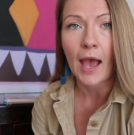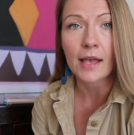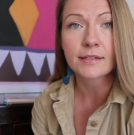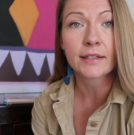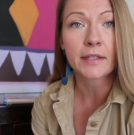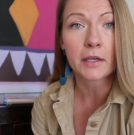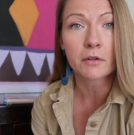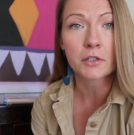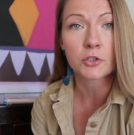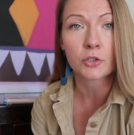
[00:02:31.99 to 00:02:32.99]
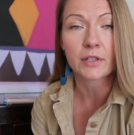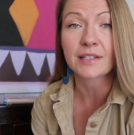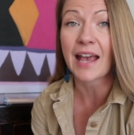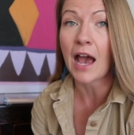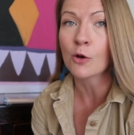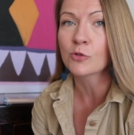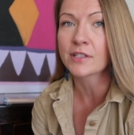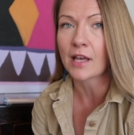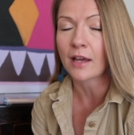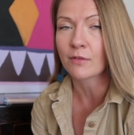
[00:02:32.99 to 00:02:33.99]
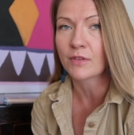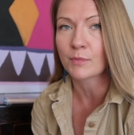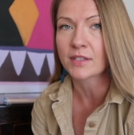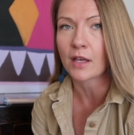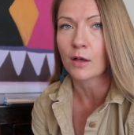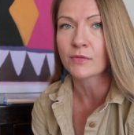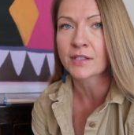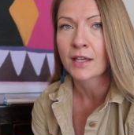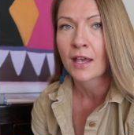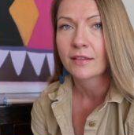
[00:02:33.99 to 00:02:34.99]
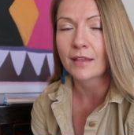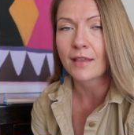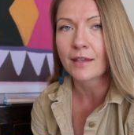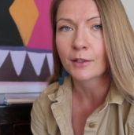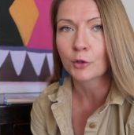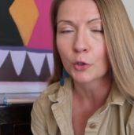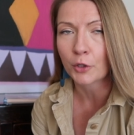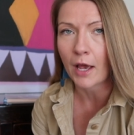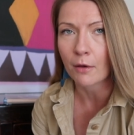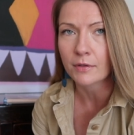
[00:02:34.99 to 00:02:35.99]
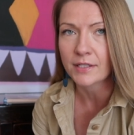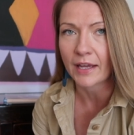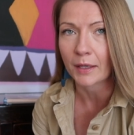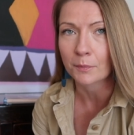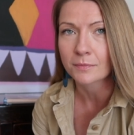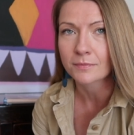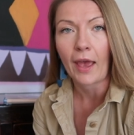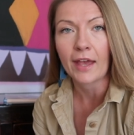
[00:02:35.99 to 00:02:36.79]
as a character that's outside of themselves that they can learn how to tame.